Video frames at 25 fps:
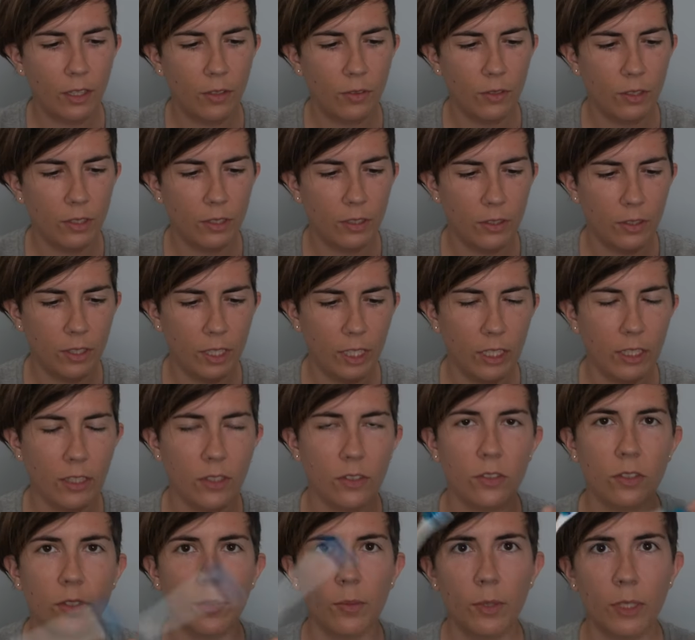really do like
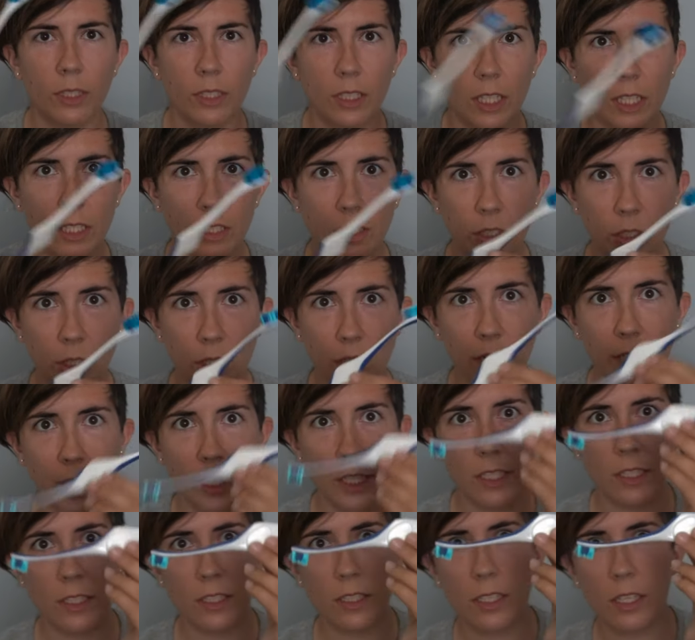this, so I'm excited to try
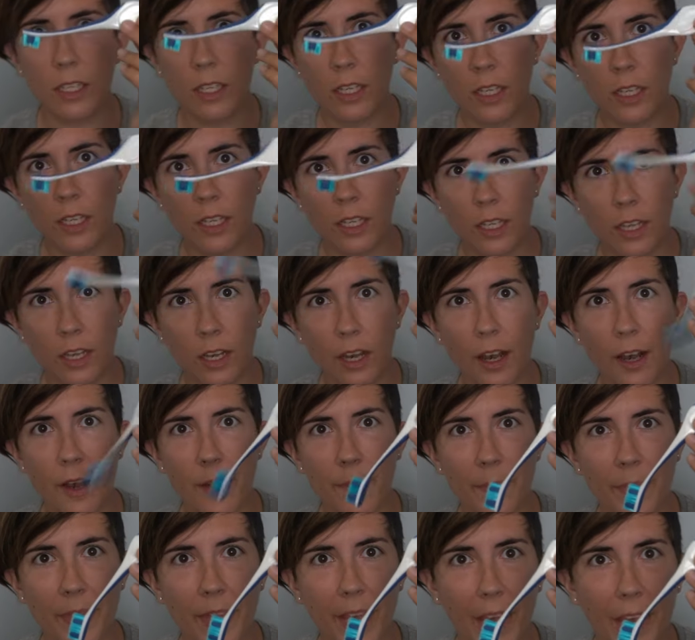this.
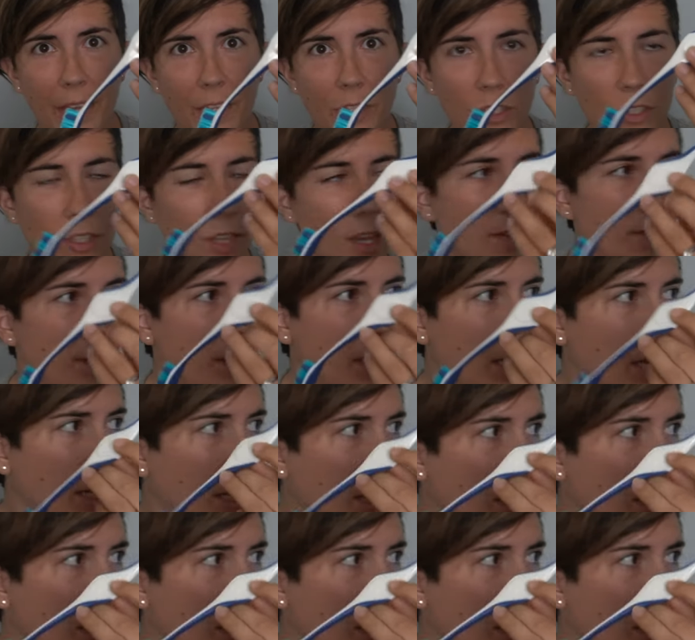I just have like a